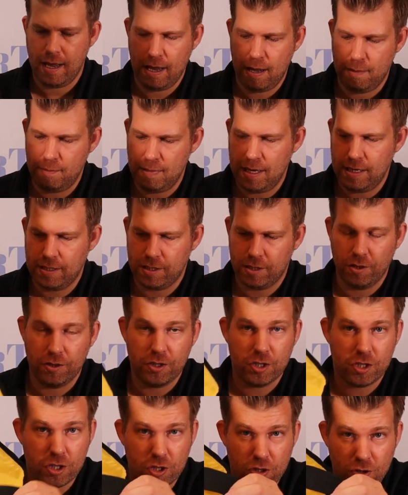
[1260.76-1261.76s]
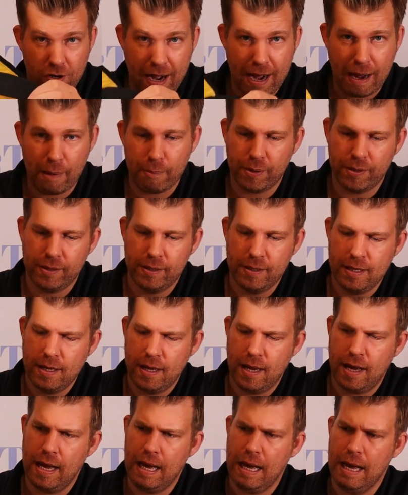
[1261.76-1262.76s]
It's got the strap.
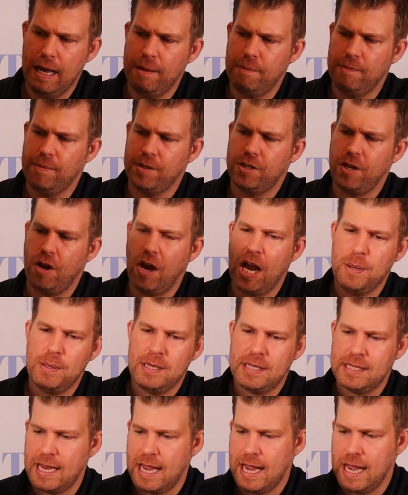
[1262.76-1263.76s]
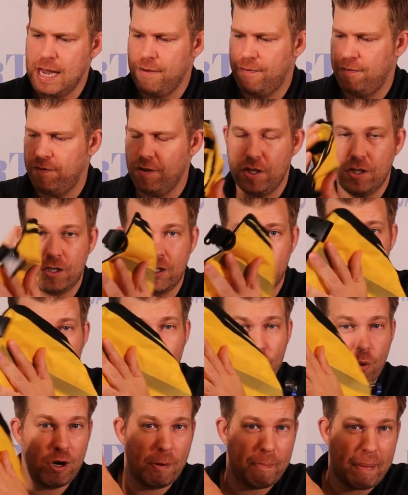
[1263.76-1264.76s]
So I would say for the
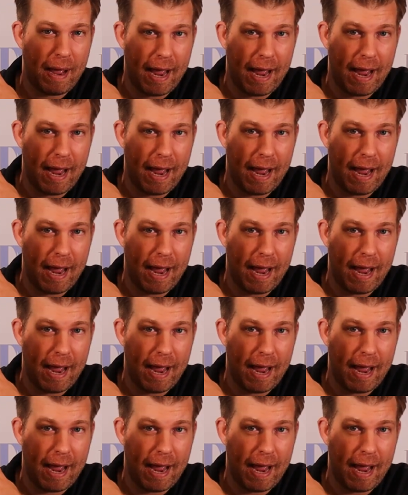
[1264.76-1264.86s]
smaller